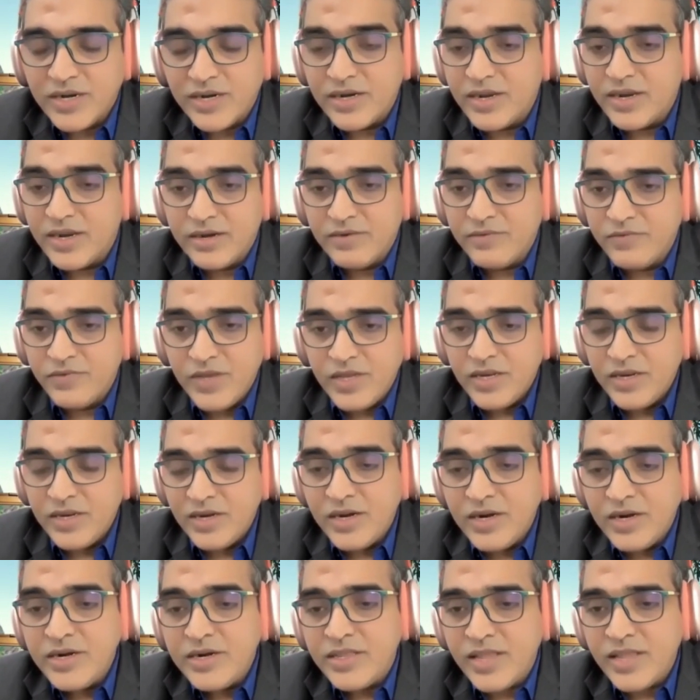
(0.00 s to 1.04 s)
And we
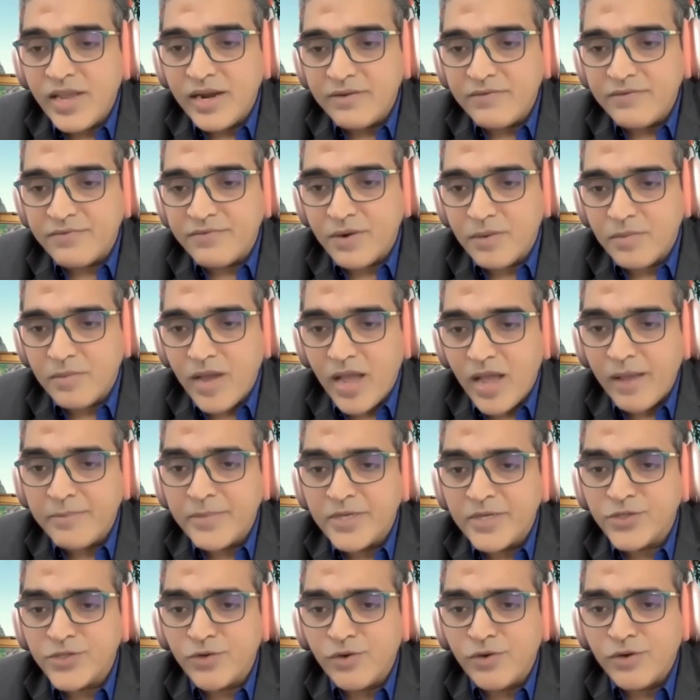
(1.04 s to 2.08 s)
learned that from
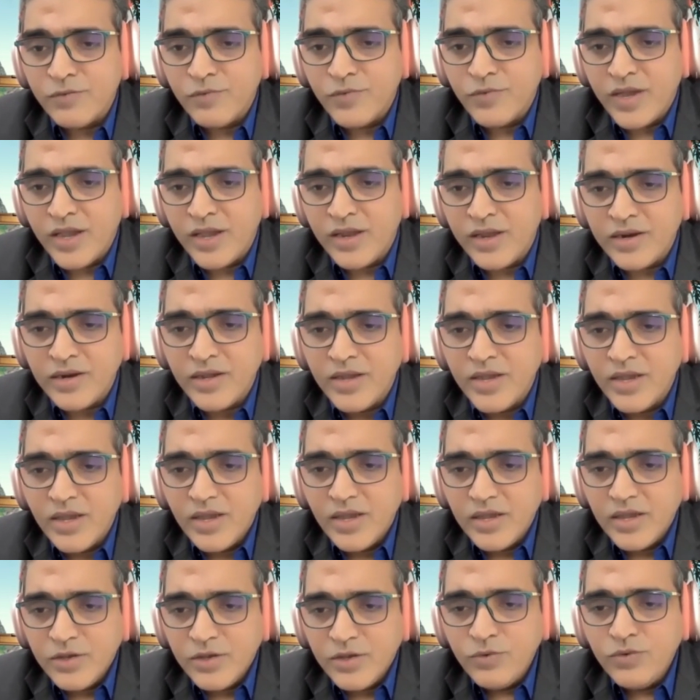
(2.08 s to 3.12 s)
Amazon, where
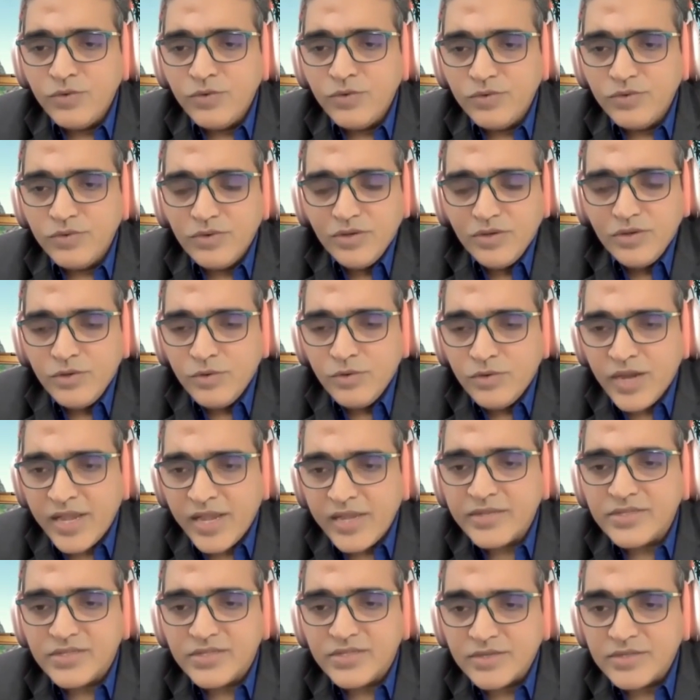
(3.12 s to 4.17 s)
you
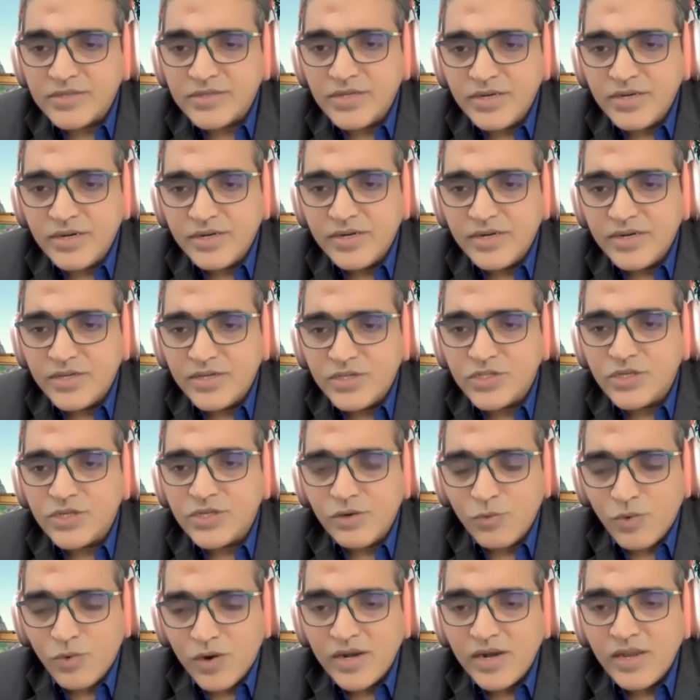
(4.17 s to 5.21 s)
can succeed in
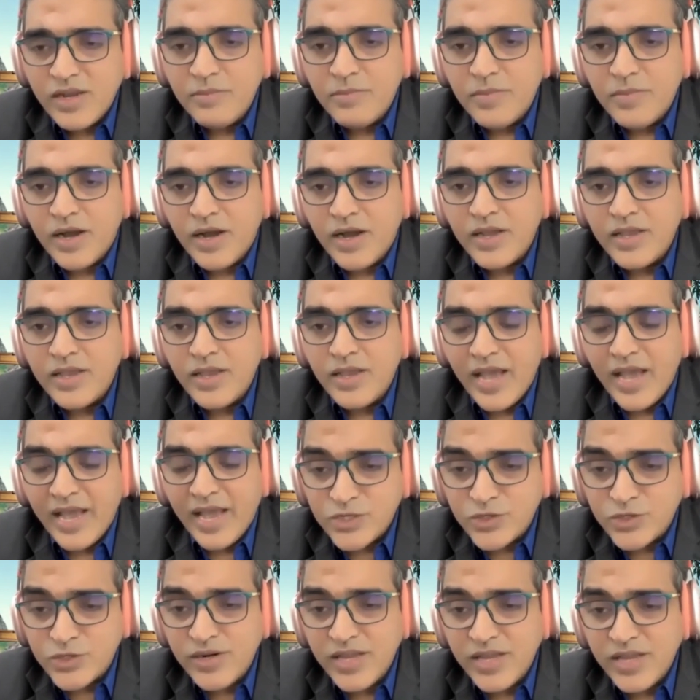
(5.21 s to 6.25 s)
digital only by
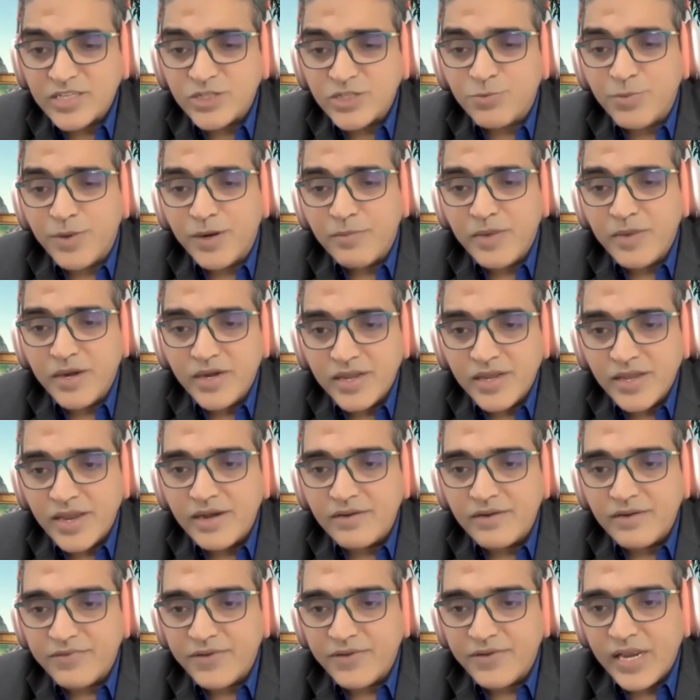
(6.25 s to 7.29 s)
actually experimenting
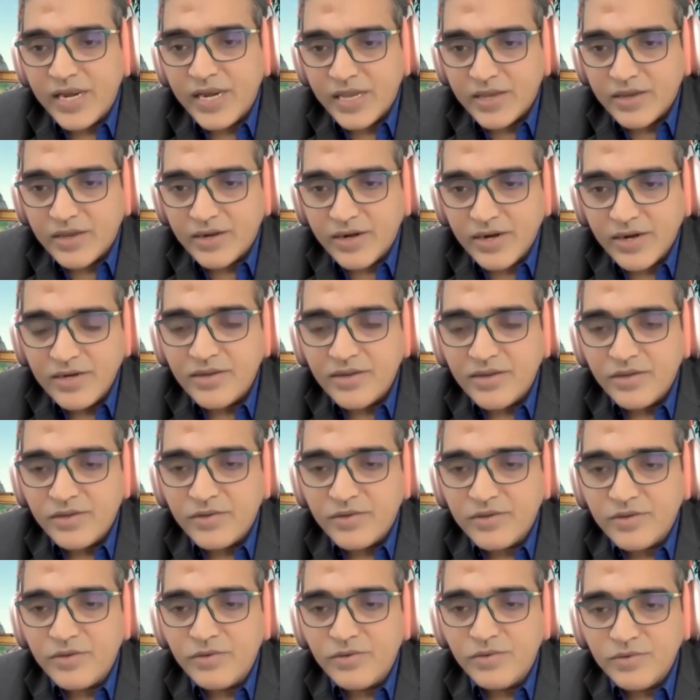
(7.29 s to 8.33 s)
and failing, right?
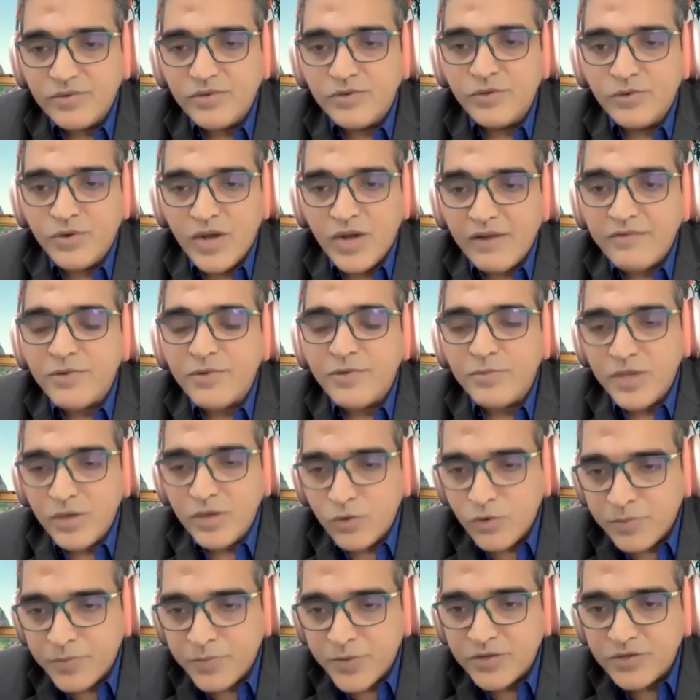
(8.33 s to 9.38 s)
You have to be
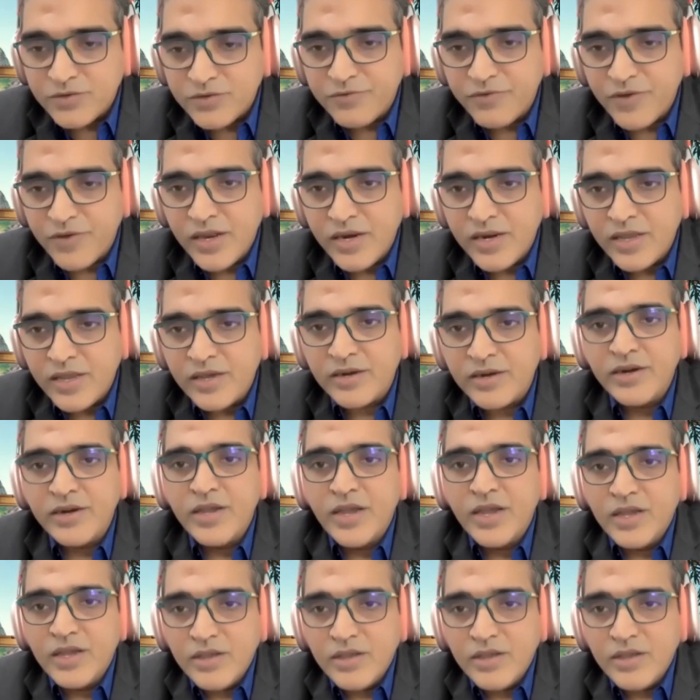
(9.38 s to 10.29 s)
open to failure.